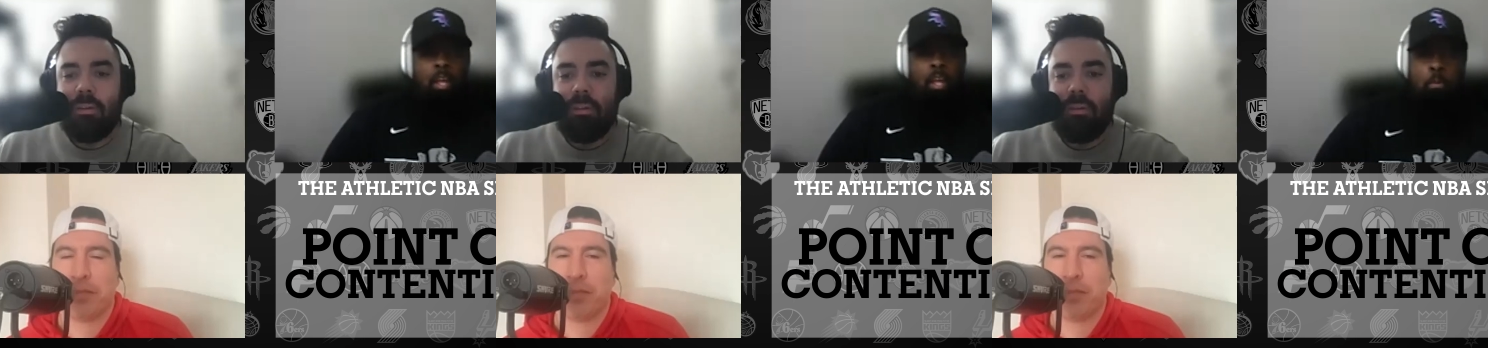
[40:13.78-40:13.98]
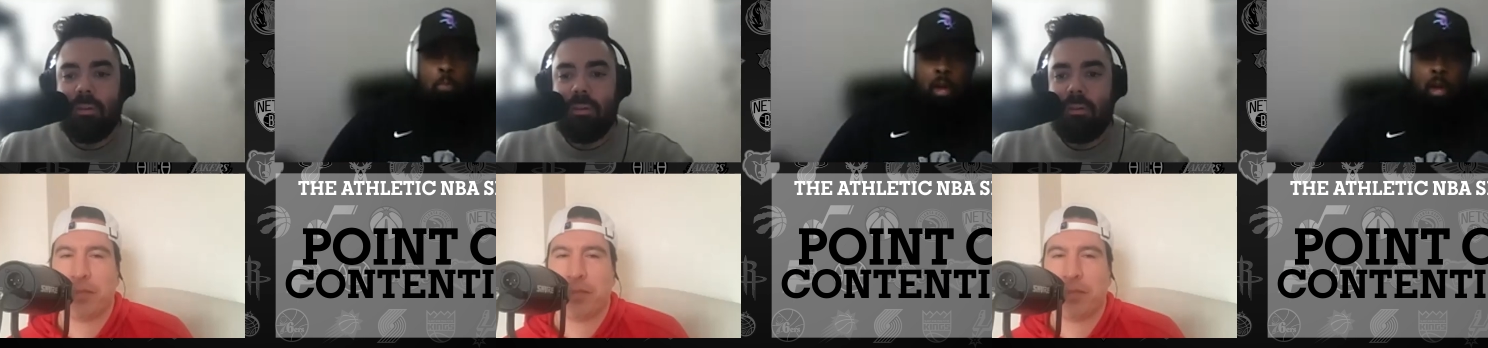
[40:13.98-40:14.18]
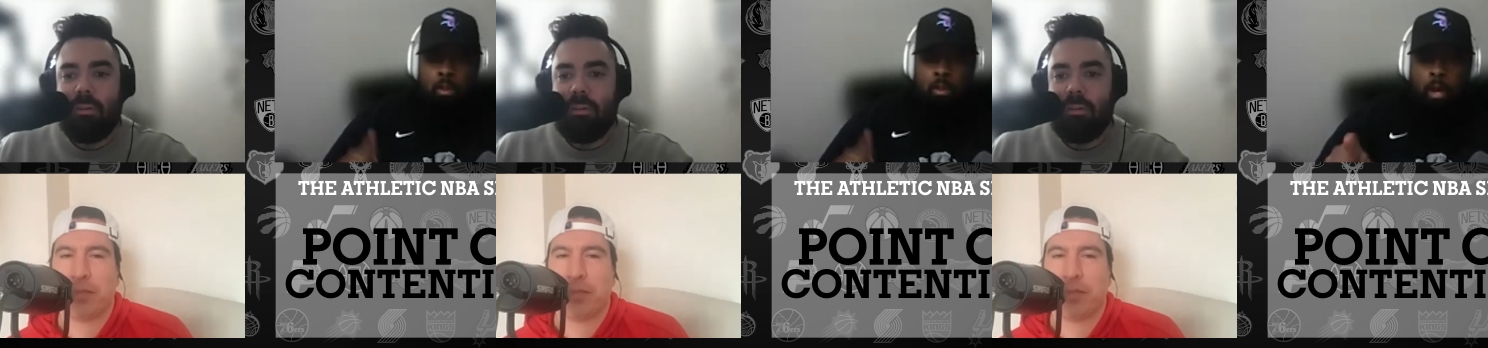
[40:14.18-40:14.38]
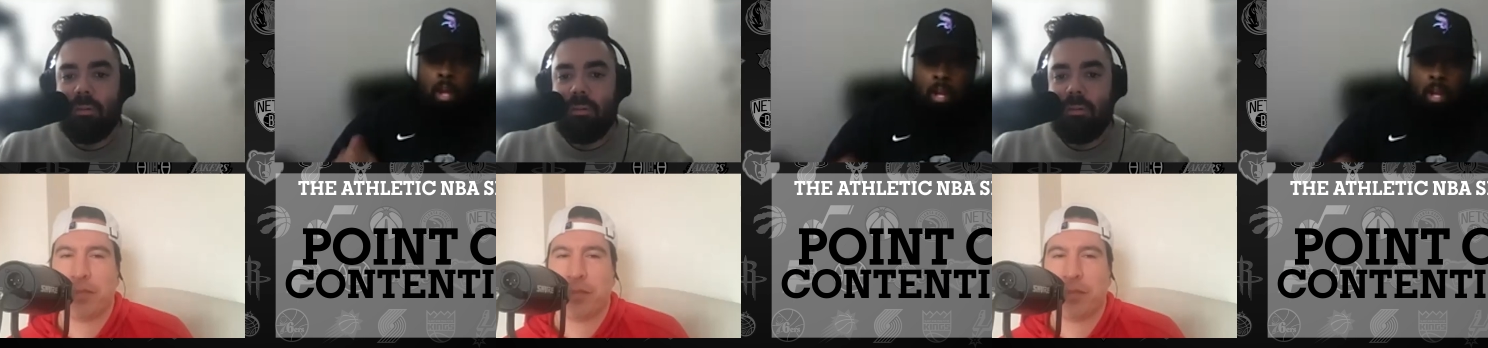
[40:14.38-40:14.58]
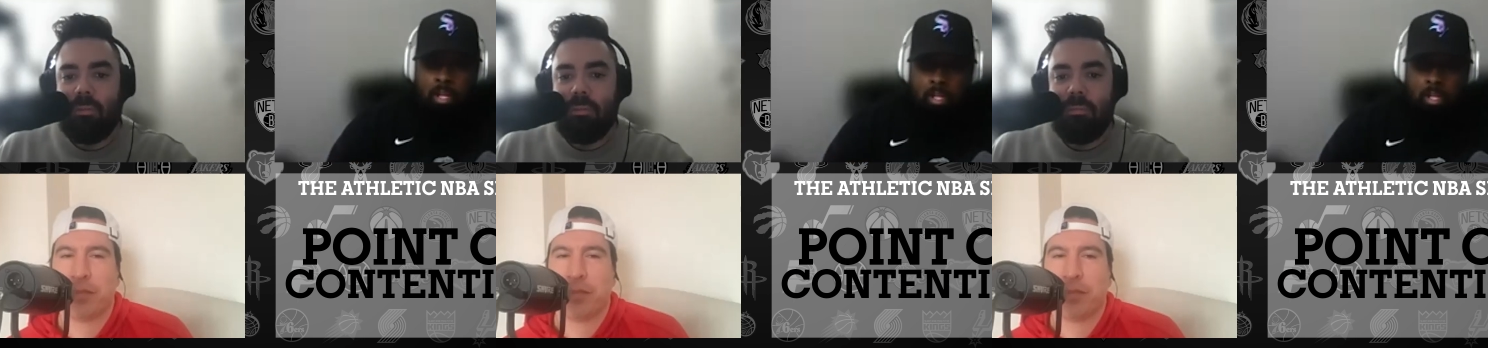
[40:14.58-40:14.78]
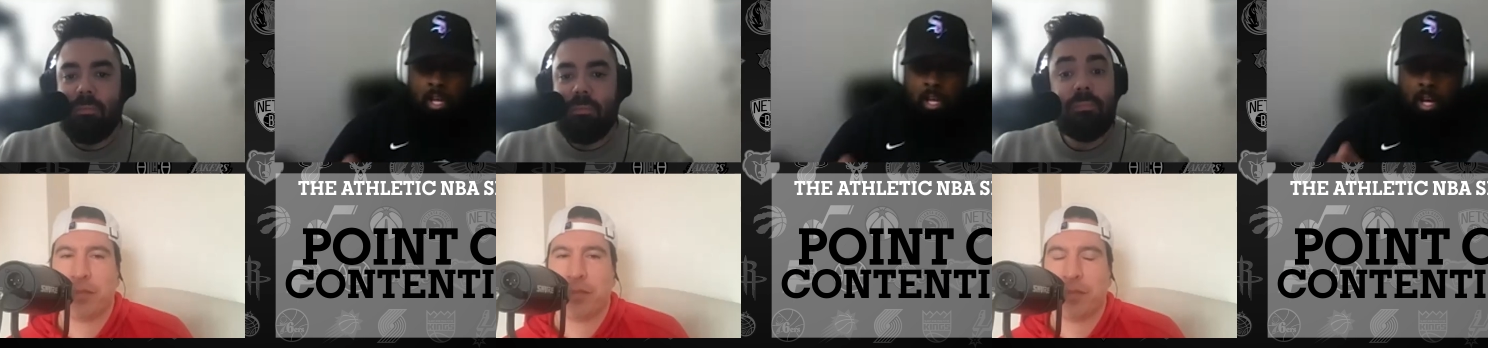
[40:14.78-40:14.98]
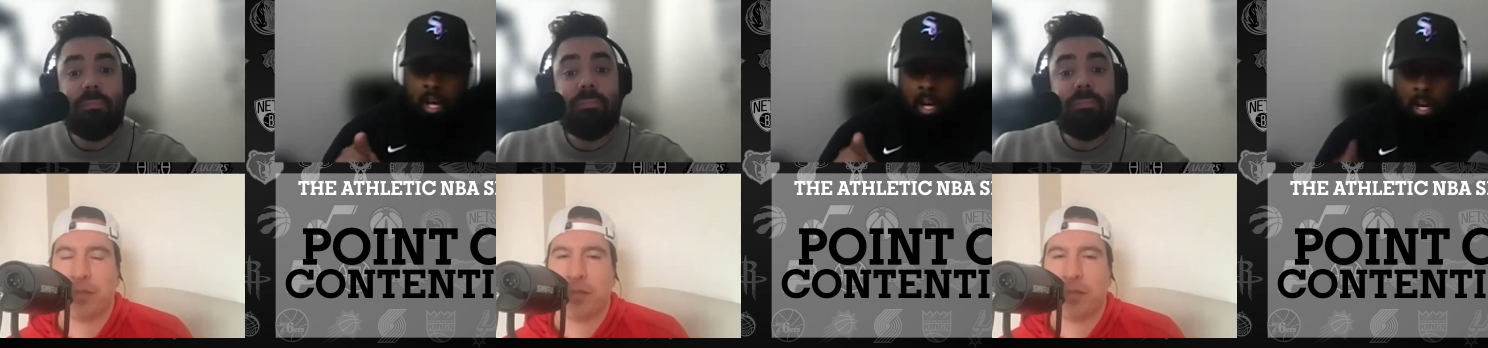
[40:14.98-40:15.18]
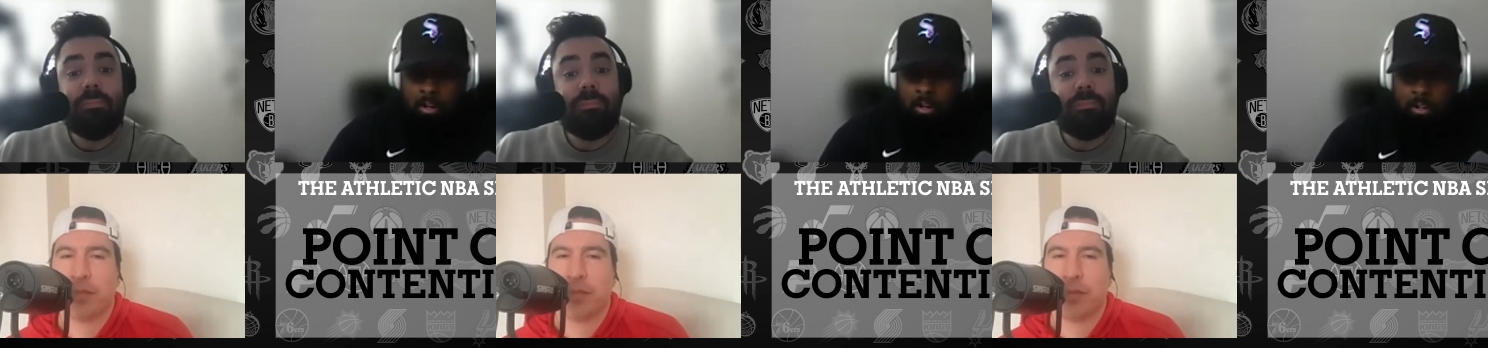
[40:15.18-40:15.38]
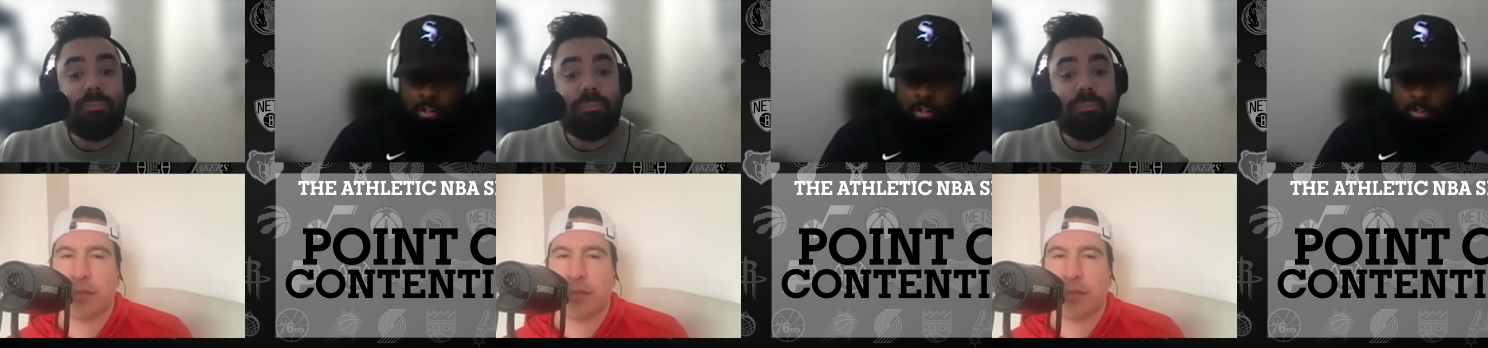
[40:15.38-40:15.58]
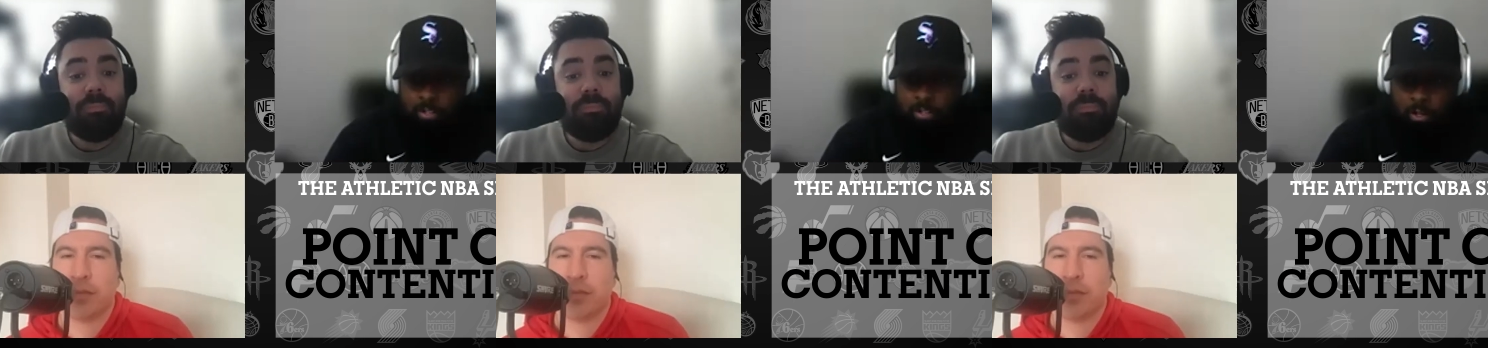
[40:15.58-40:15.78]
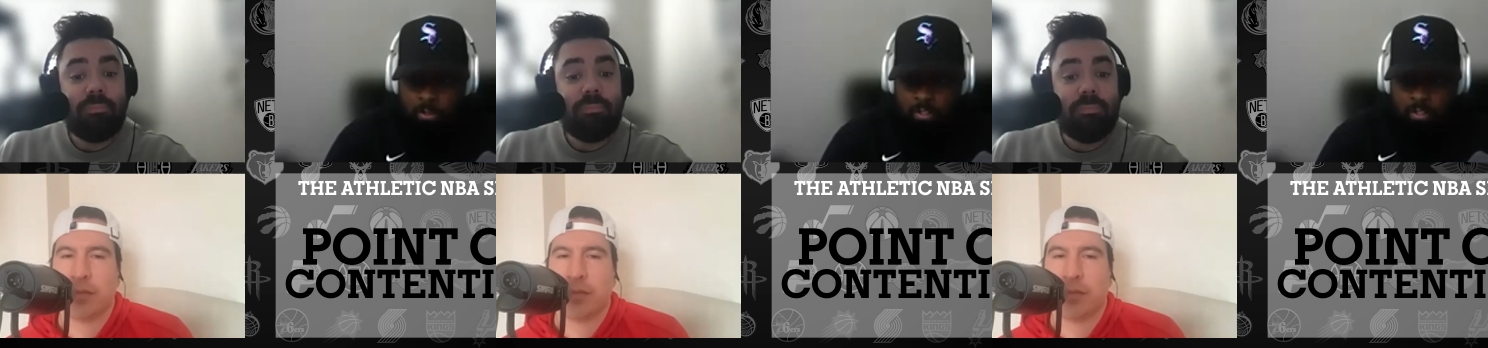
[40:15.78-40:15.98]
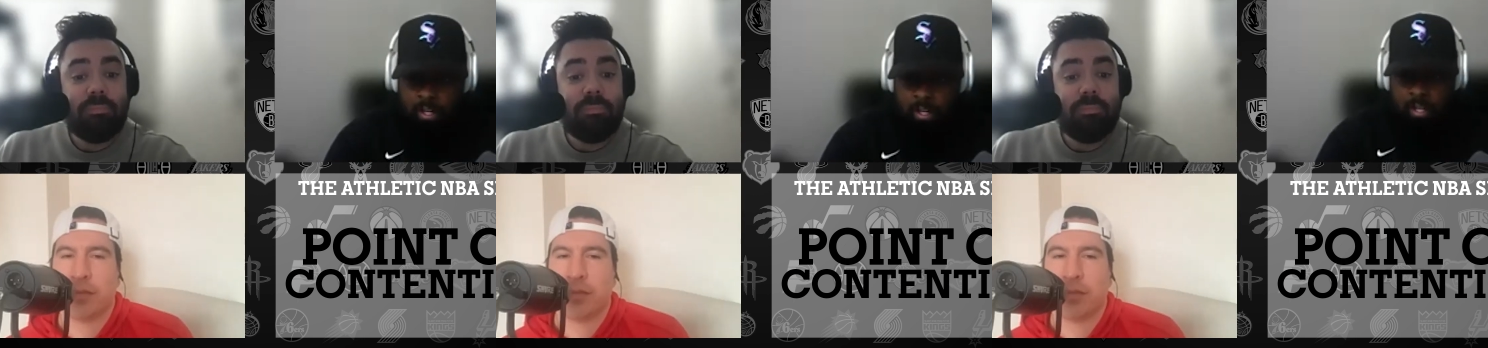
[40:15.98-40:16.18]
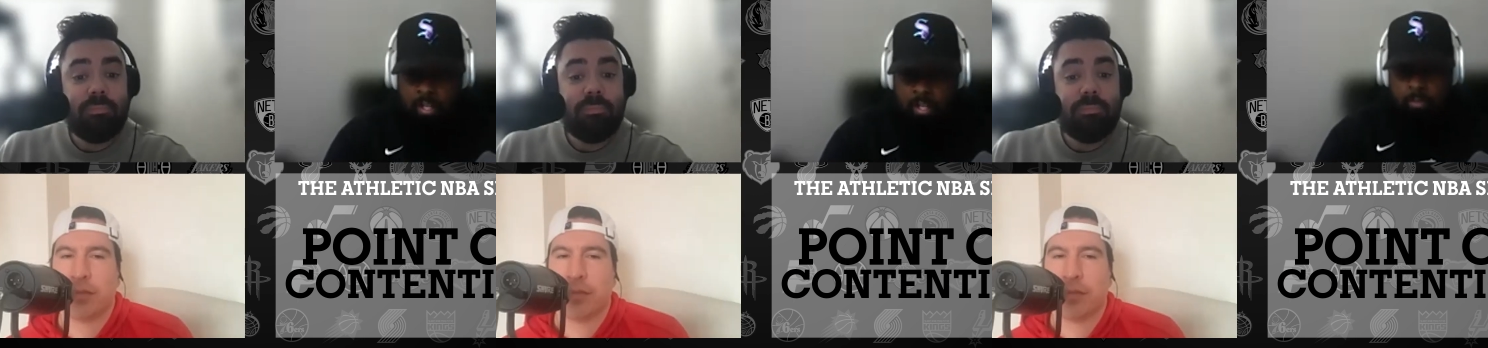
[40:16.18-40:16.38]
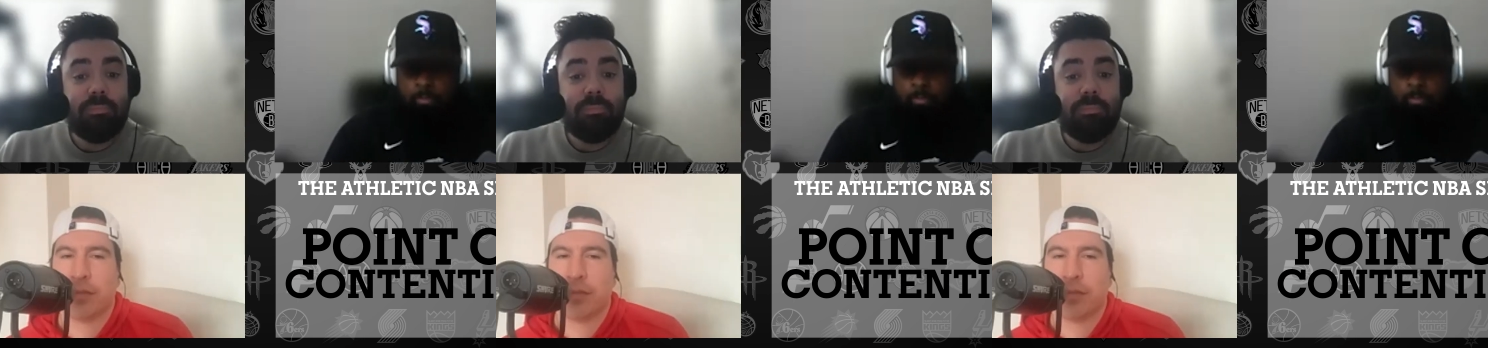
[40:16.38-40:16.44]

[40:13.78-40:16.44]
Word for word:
Speaker 1: By the way, a hundred years ago today,